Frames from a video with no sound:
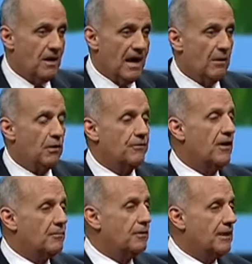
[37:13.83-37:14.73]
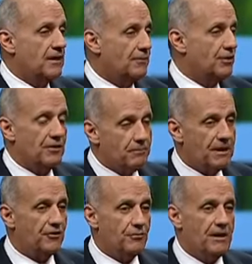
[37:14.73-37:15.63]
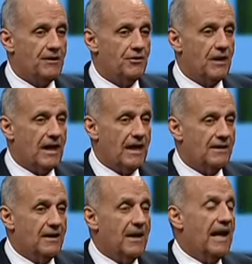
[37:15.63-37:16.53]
I would have humbly come to the biggest meeting you had